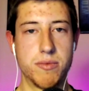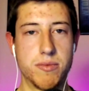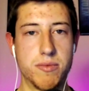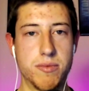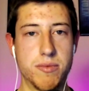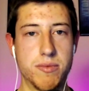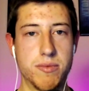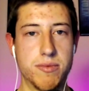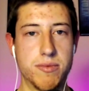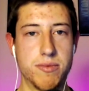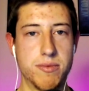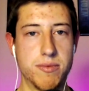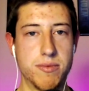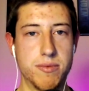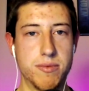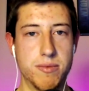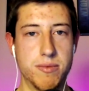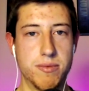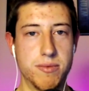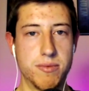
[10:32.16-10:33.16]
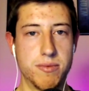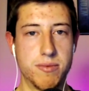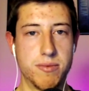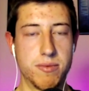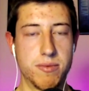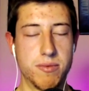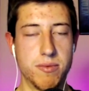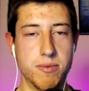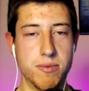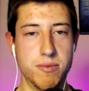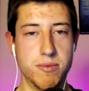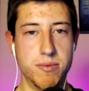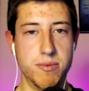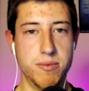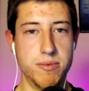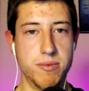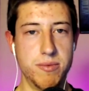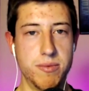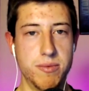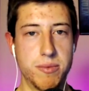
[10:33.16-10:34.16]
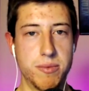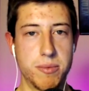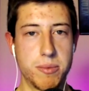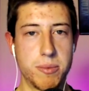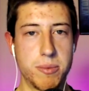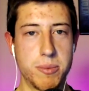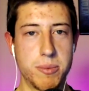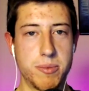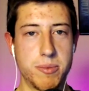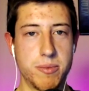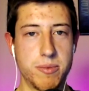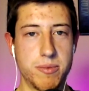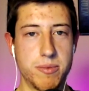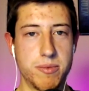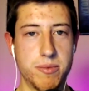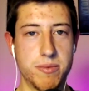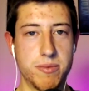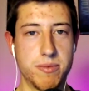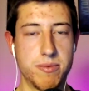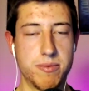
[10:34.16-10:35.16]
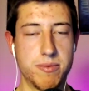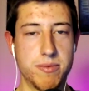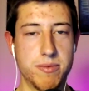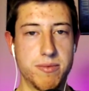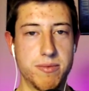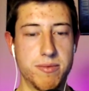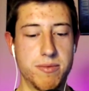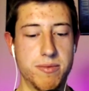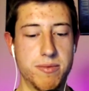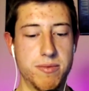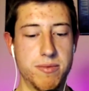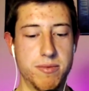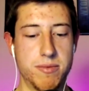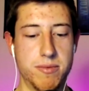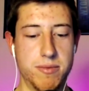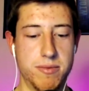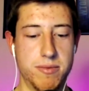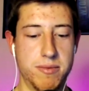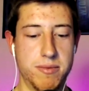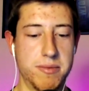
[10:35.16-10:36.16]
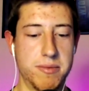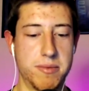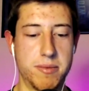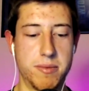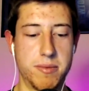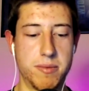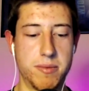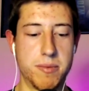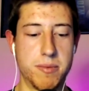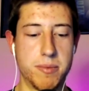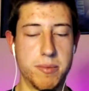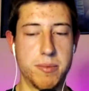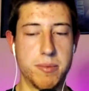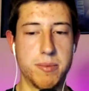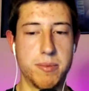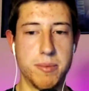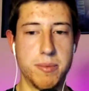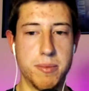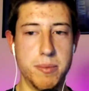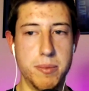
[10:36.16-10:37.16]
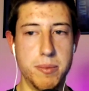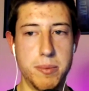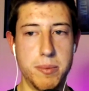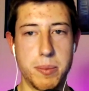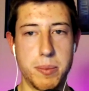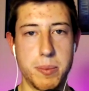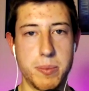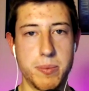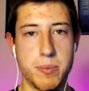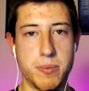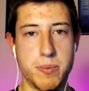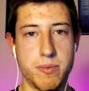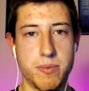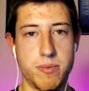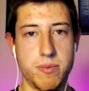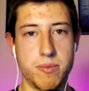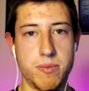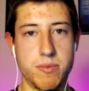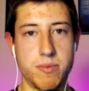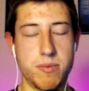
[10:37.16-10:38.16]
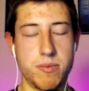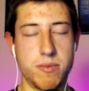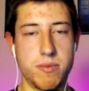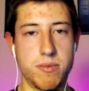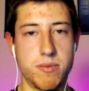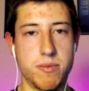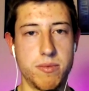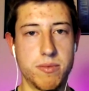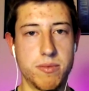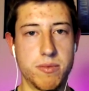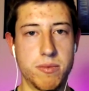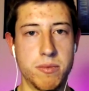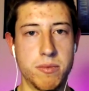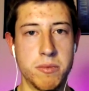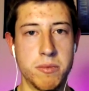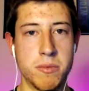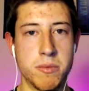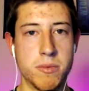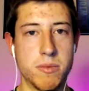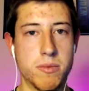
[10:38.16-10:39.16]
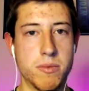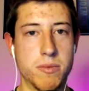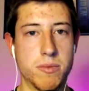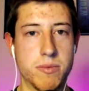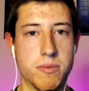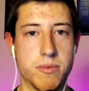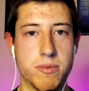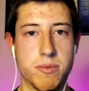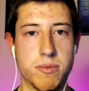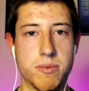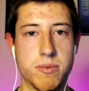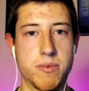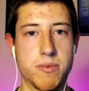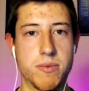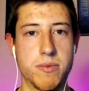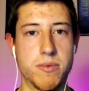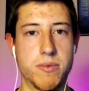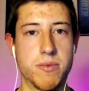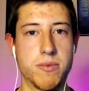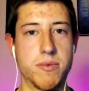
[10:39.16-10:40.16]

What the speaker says: The person shown says nothing.